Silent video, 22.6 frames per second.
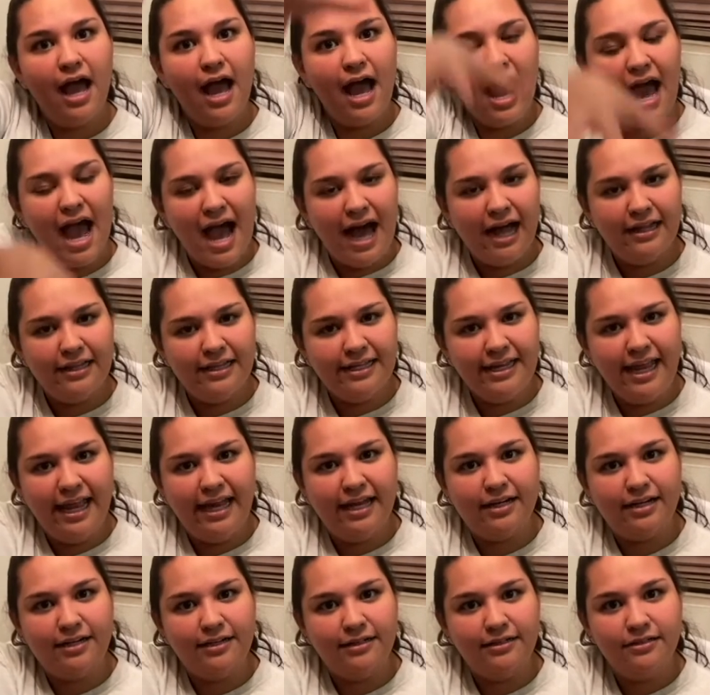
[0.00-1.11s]

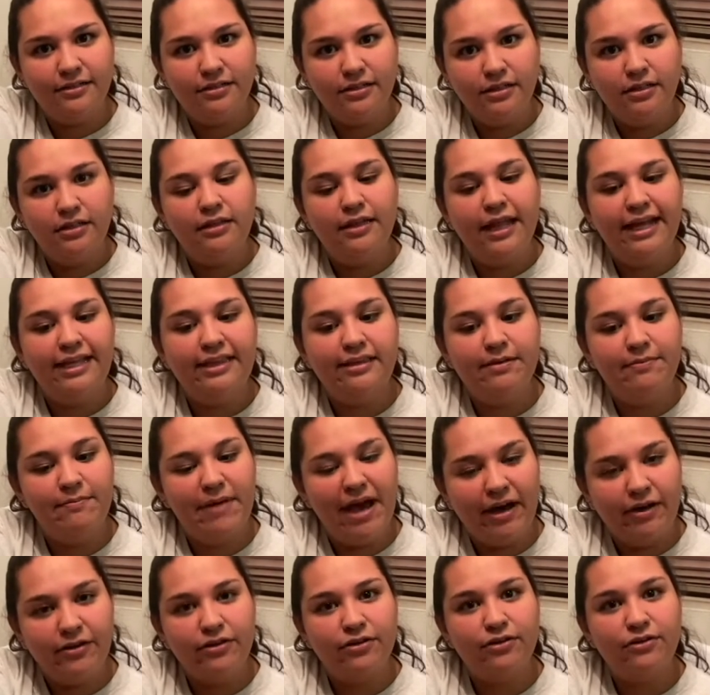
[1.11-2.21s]
alligator, like the
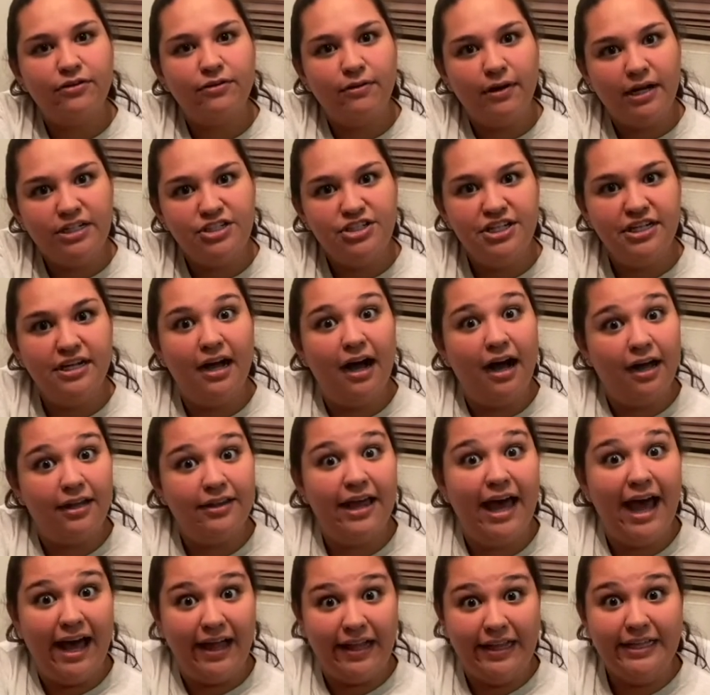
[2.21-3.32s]
mouth crunching on the
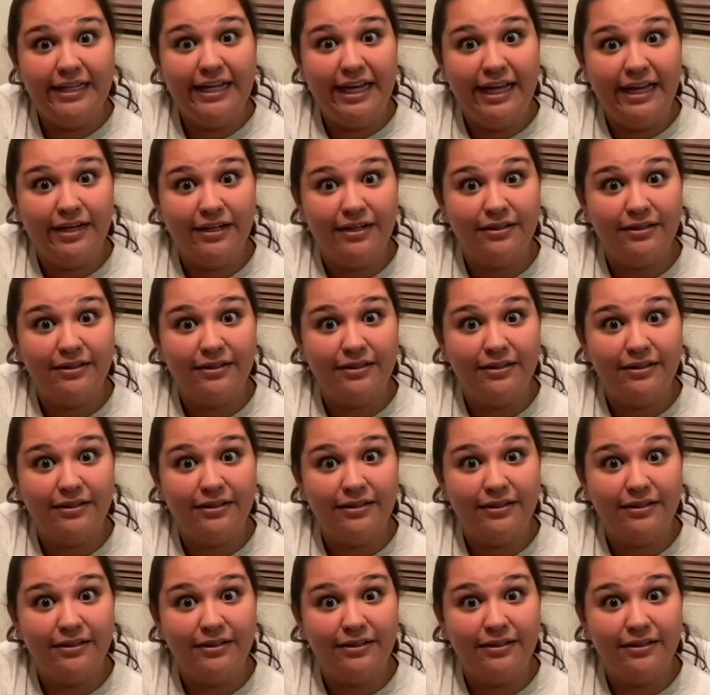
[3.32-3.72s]
alligator.